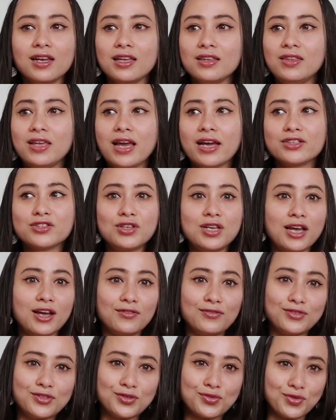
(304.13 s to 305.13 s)
they actually
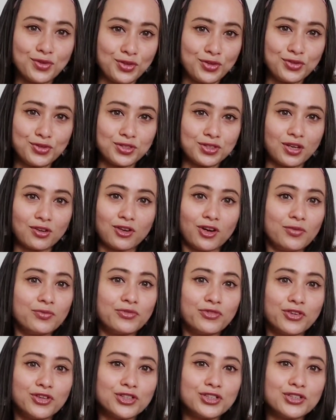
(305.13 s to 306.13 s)
have to use a
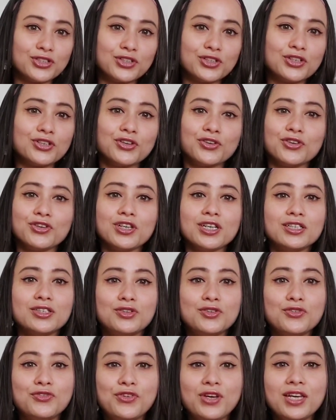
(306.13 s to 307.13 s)
comforter or a
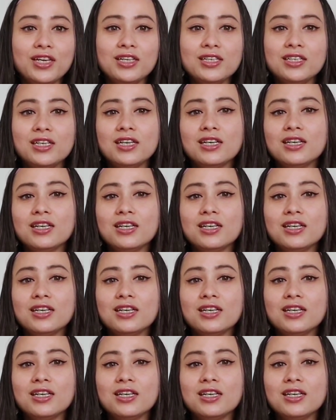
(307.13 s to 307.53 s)
duvet.